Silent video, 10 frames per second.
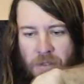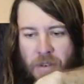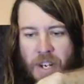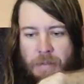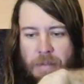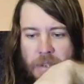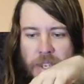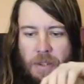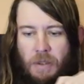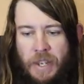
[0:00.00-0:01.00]
incredibly
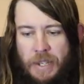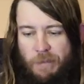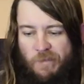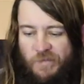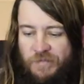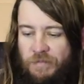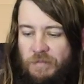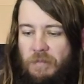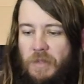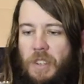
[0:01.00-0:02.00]
beer-like.
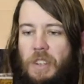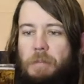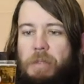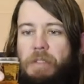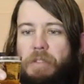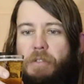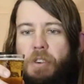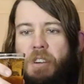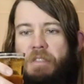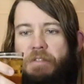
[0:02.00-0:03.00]
Bit of a
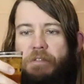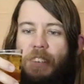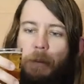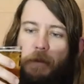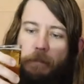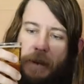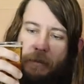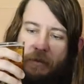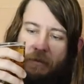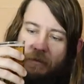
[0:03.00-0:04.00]
froth, couple of
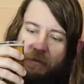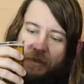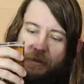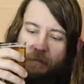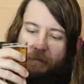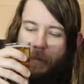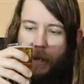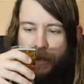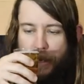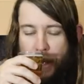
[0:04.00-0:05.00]
bubbles
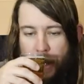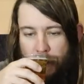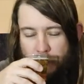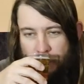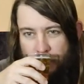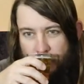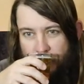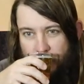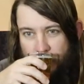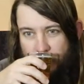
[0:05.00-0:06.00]
hanging out.
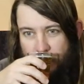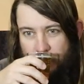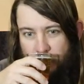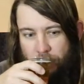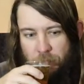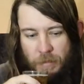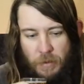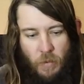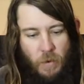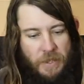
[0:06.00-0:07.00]

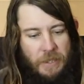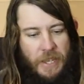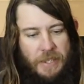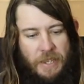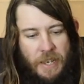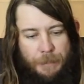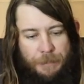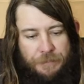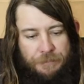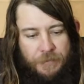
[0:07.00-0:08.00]
Well, it's less
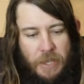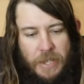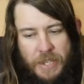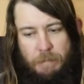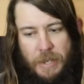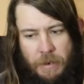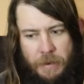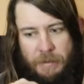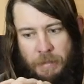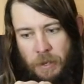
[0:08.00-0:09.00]

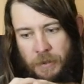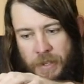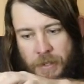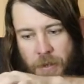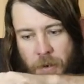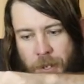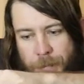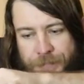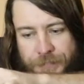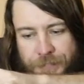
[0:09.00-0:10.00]
beery smell than this guy,
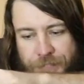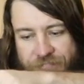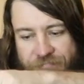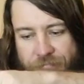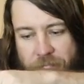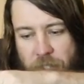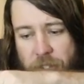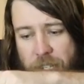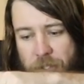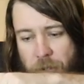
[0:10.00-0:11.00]
so
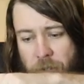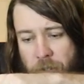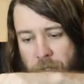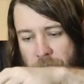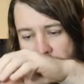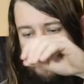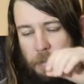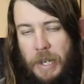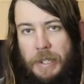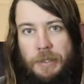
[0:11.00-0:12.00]
that's good.
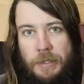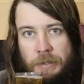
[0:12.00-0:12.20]
But